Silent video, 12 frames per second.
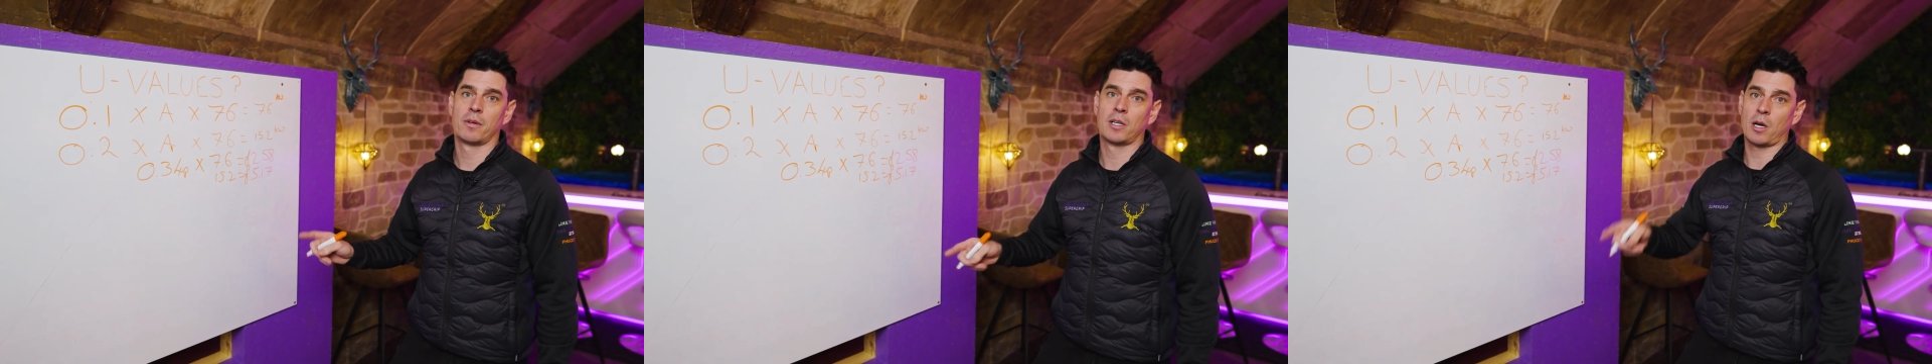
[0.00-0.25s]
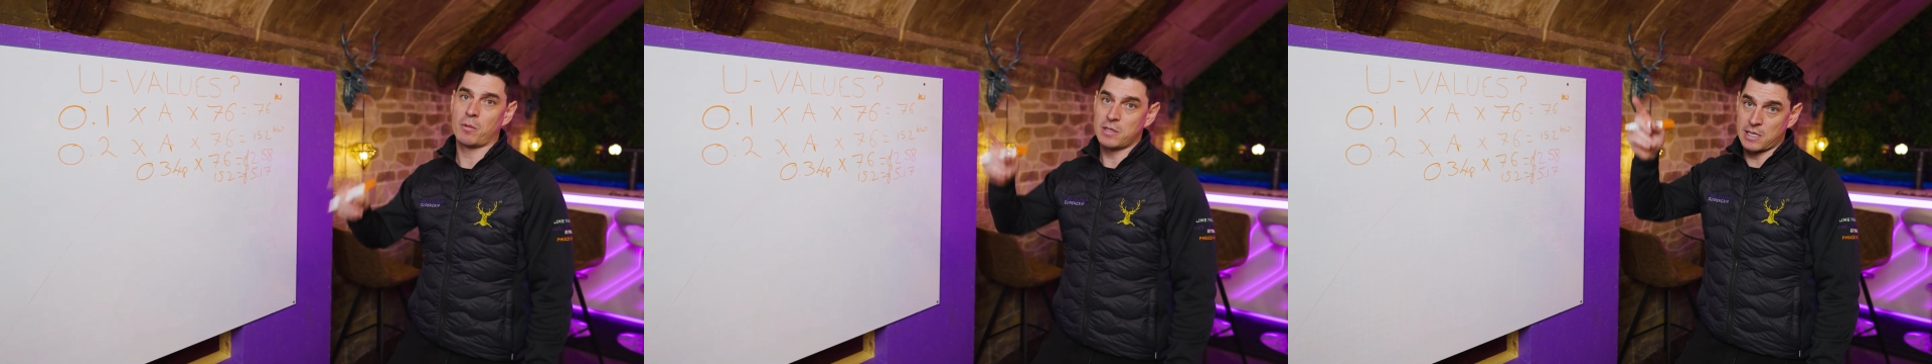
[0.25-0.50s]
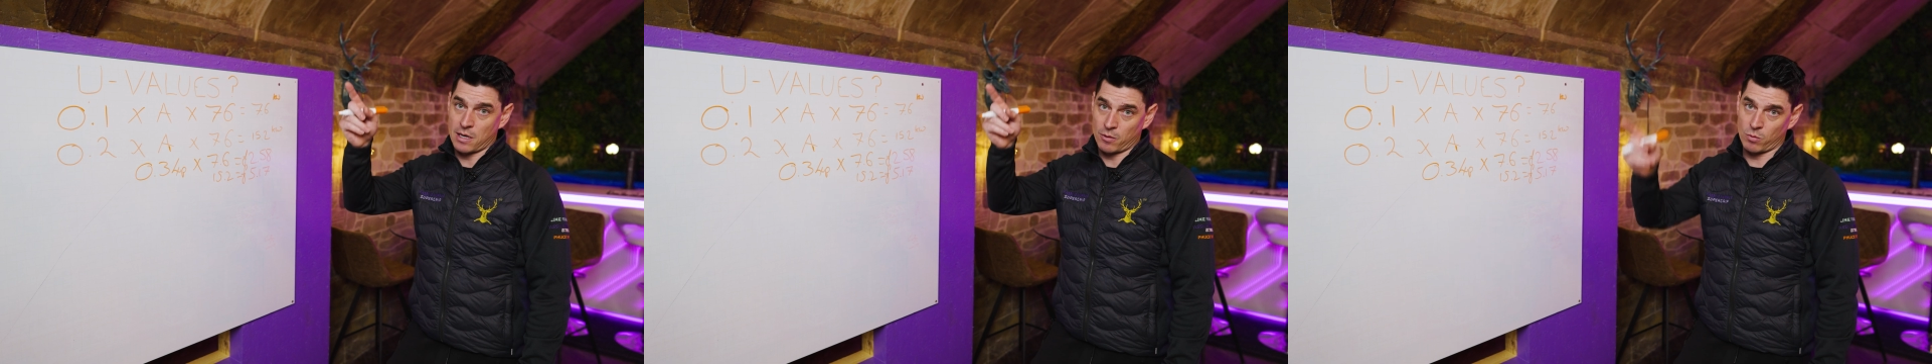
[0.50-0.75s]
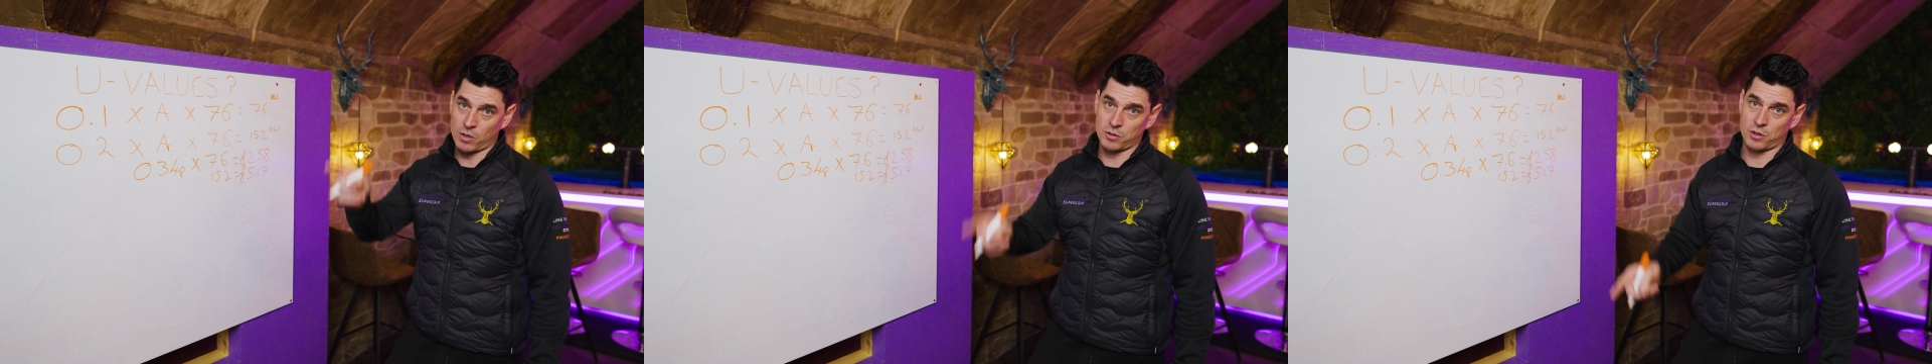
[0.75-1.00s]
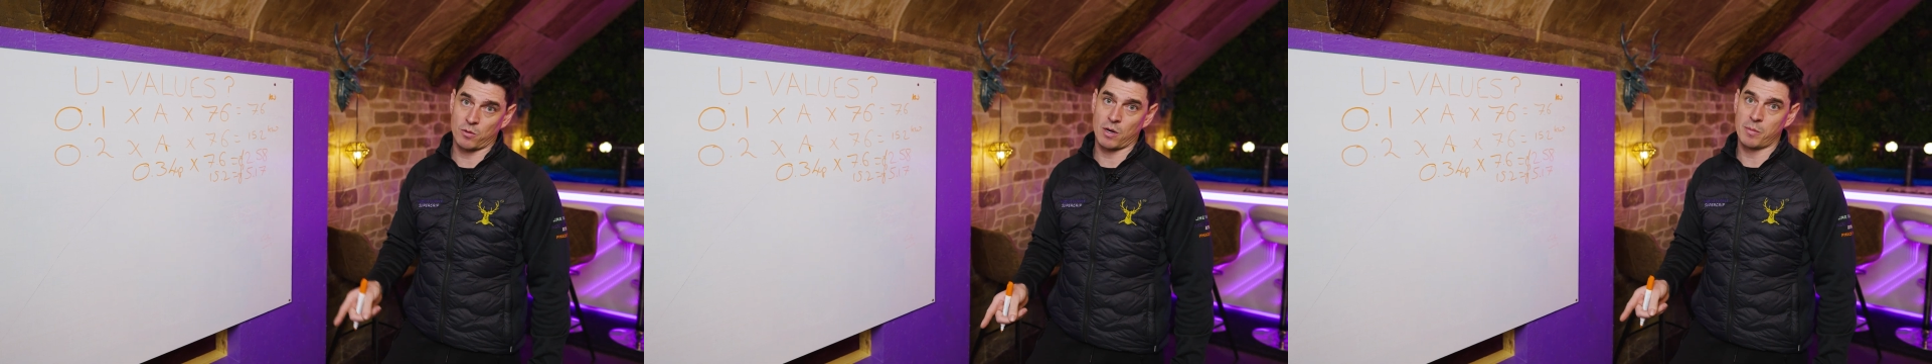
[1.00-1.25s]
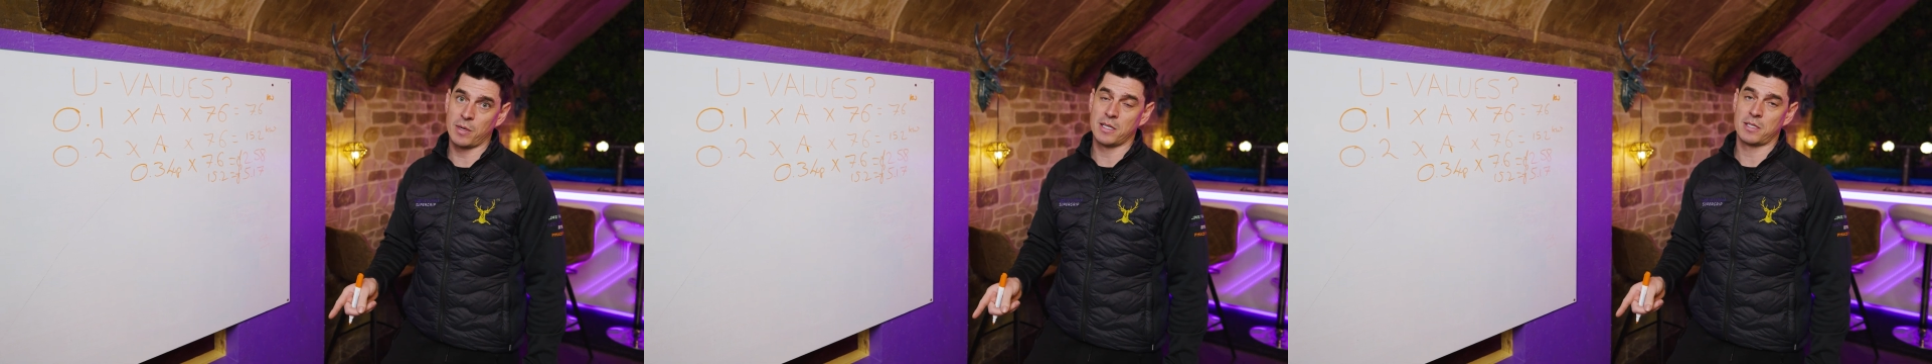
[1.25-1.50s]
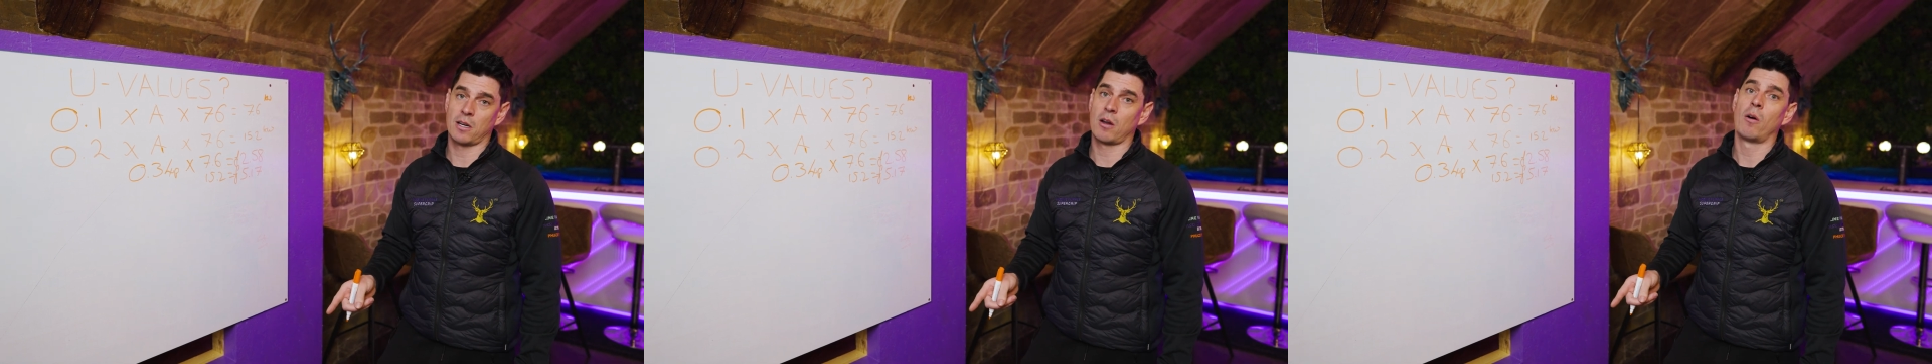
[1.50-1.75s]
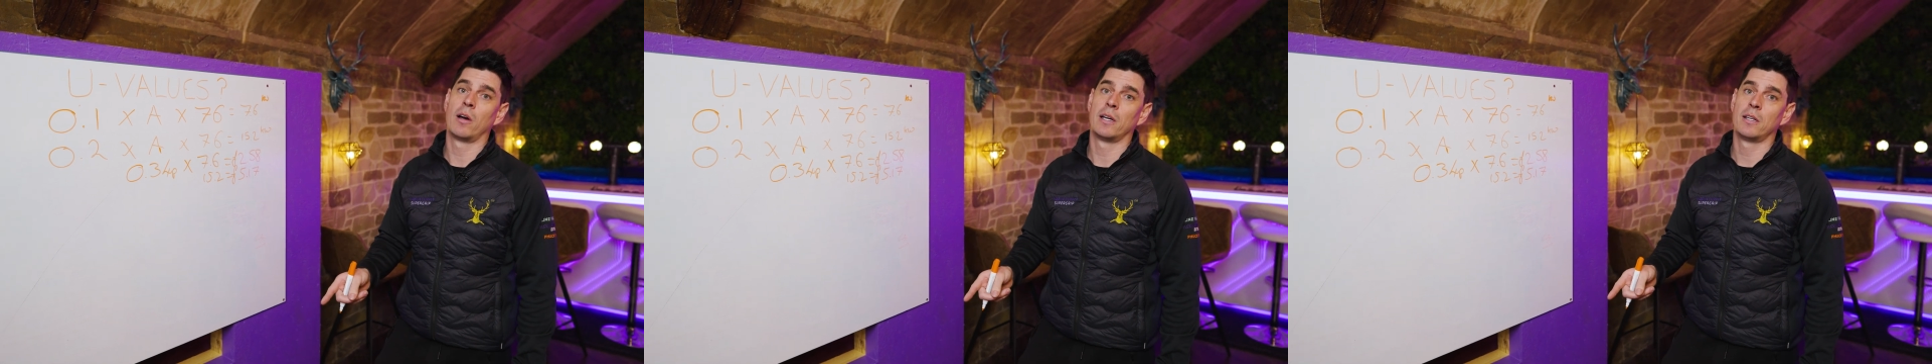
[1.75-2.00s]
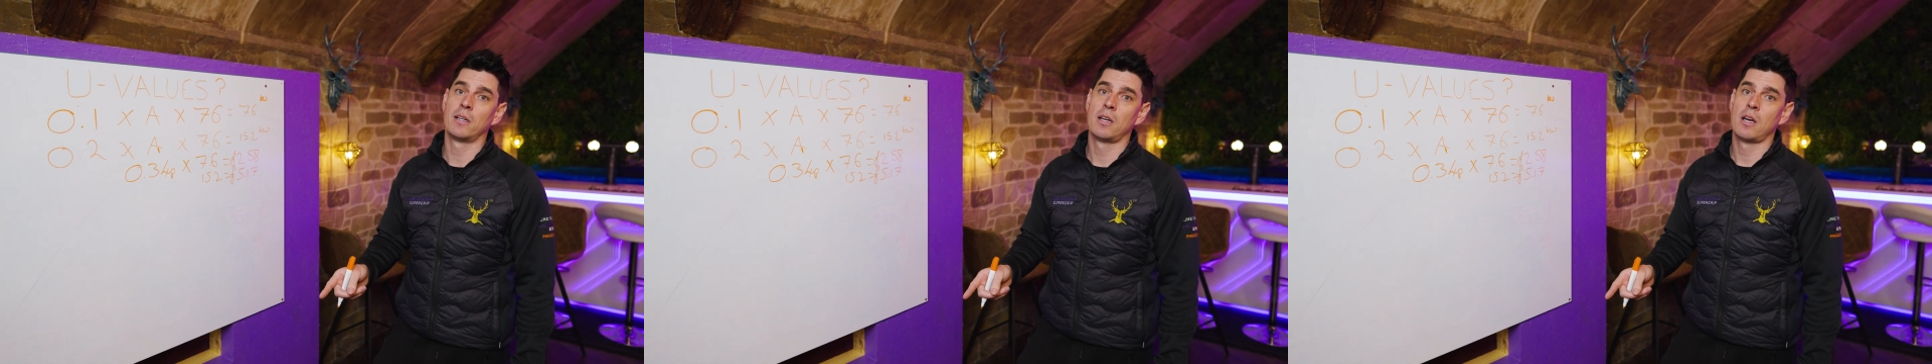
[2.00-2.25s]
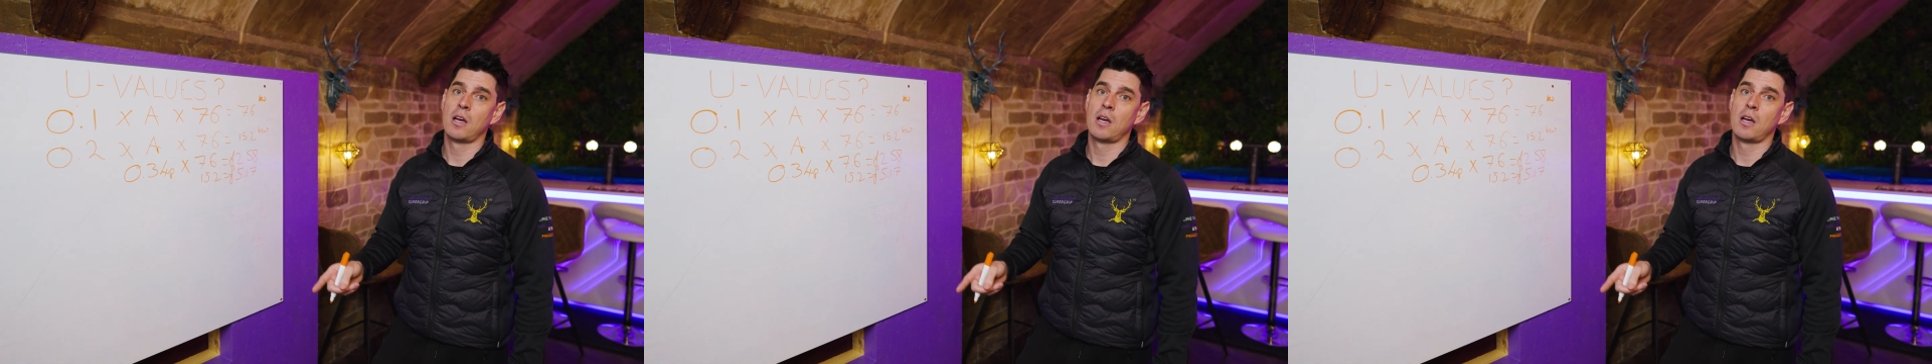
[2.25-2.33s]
going down a 1 square meter line,